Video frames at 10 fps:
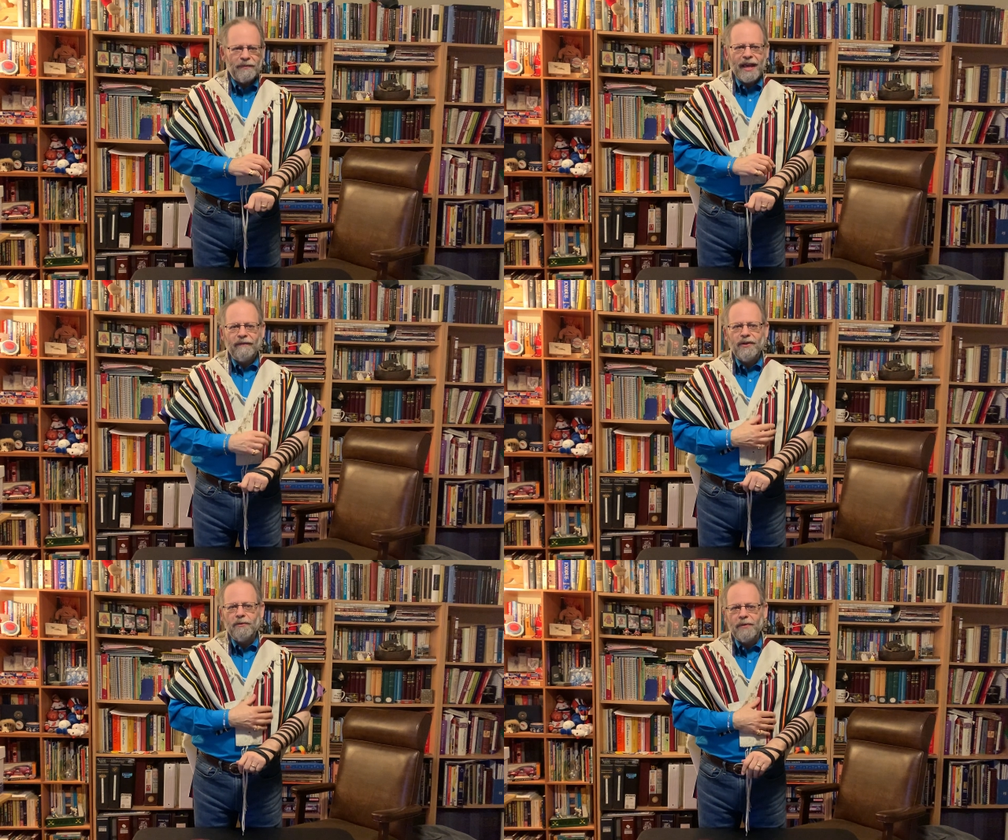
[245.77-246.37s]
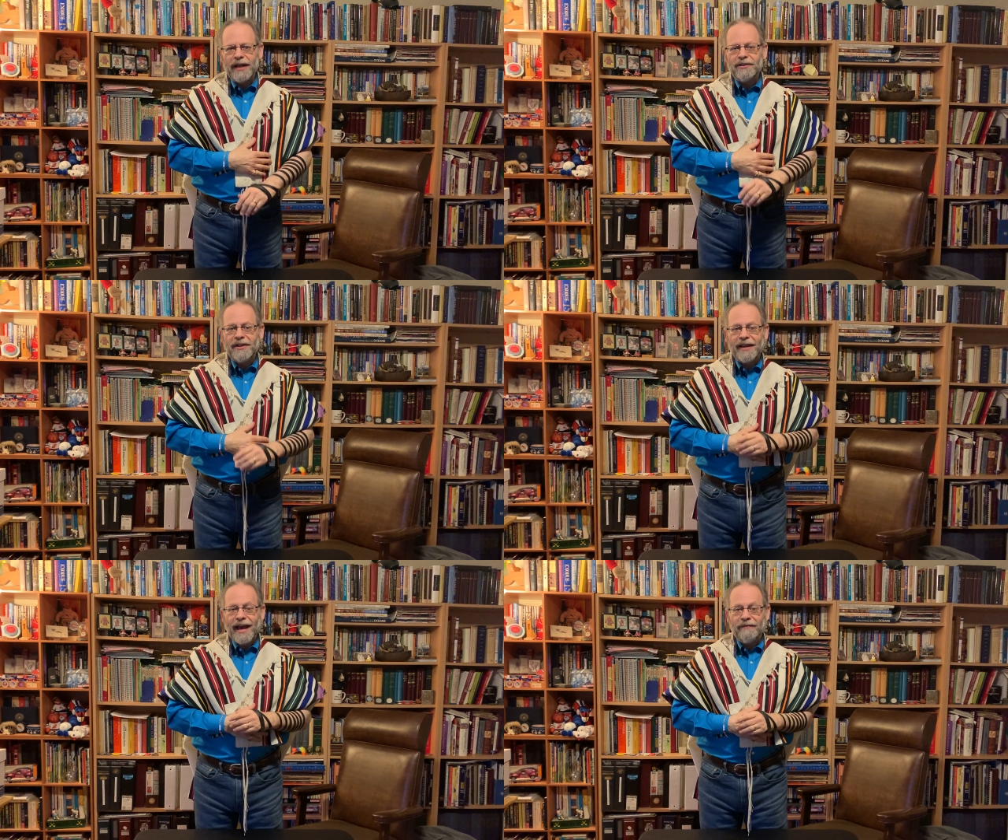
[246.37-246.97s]
If you went to
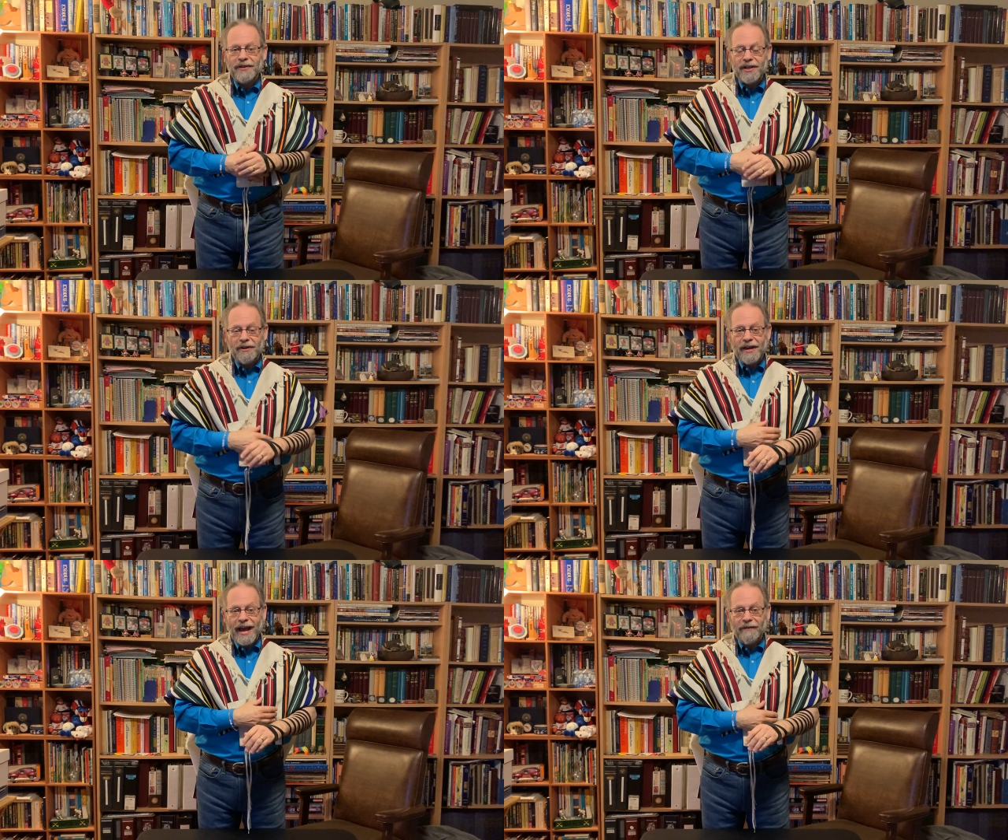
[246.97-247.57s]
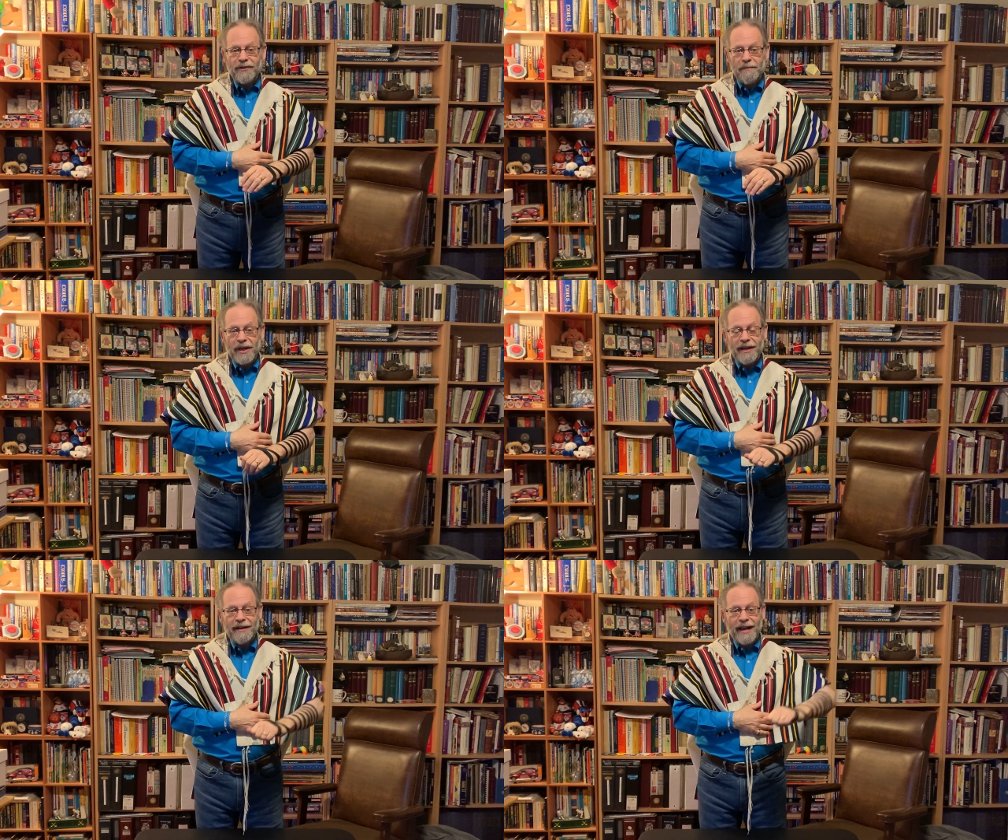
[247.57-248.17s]
the cafeteria after
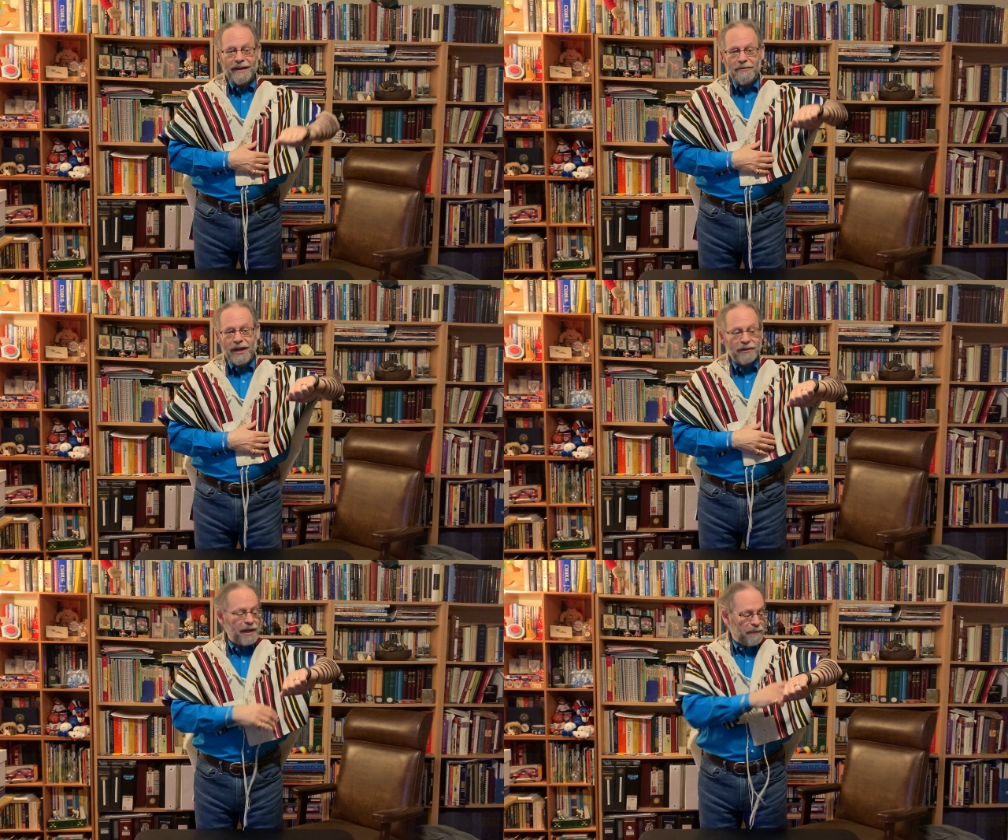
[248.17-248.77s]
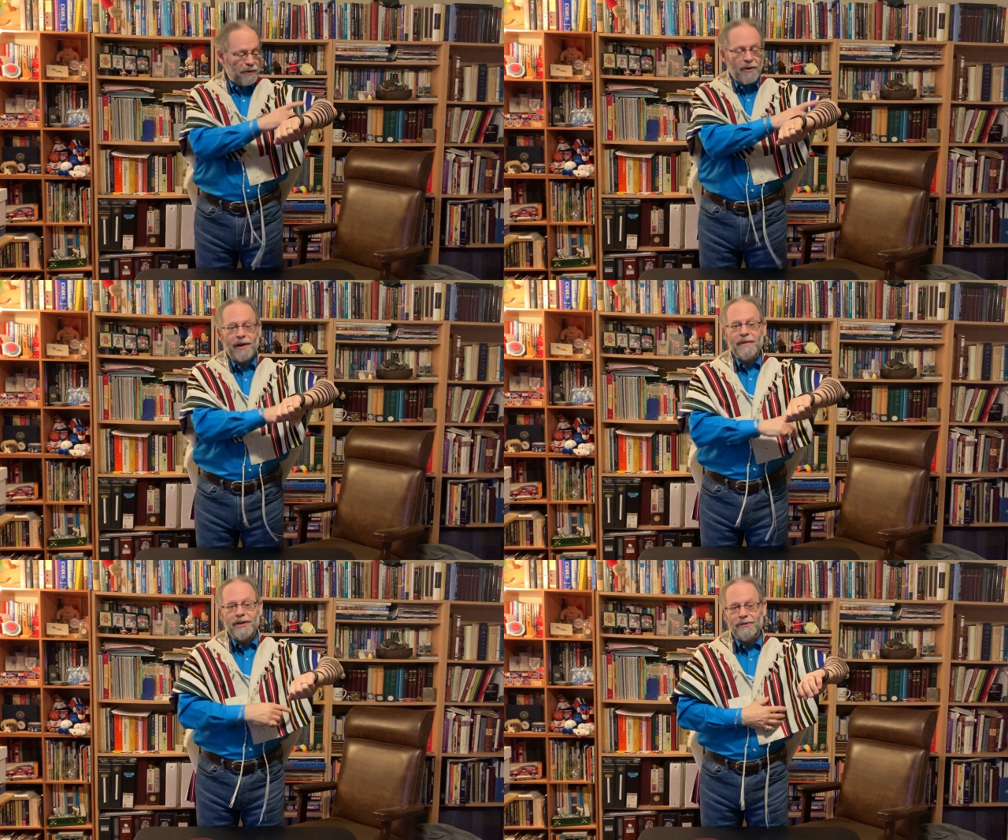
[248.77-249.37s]
Minyan and you held up your
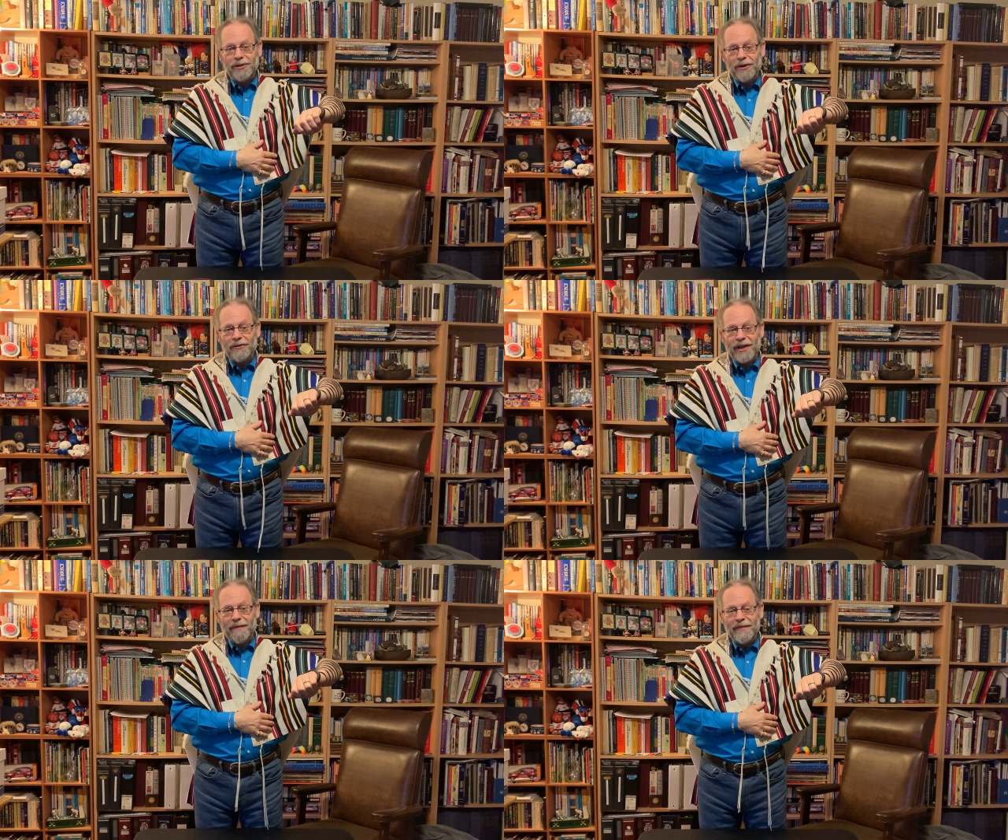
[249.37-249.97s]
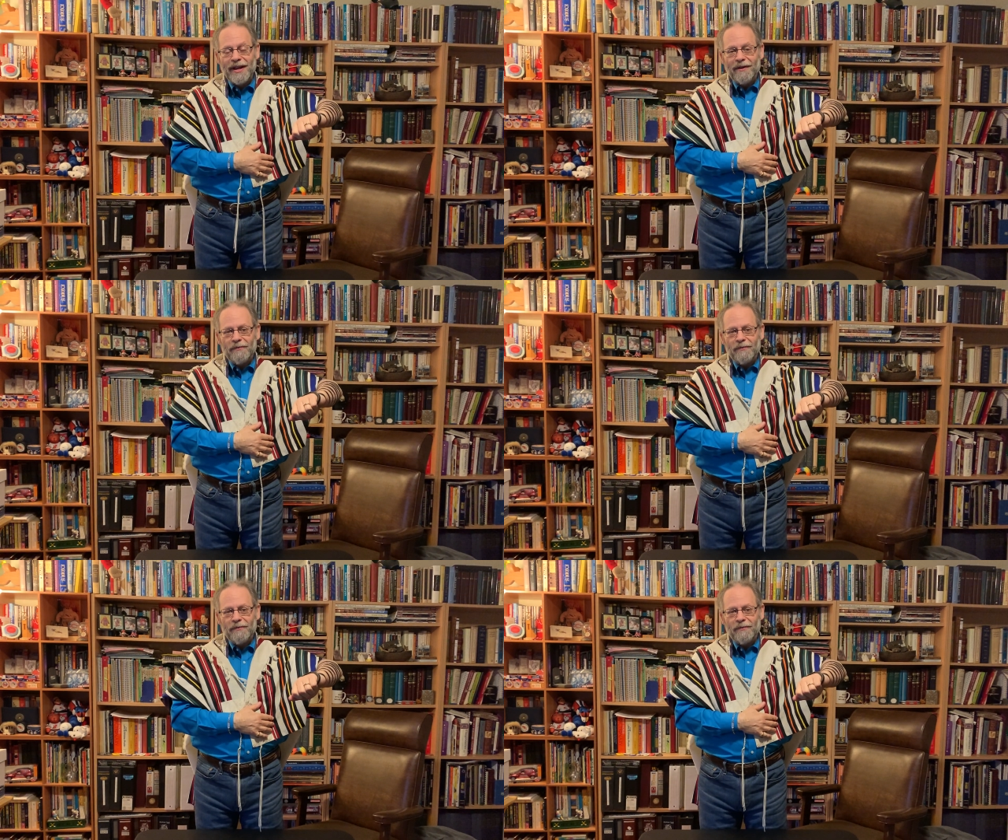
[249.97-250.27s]
arm and you showed them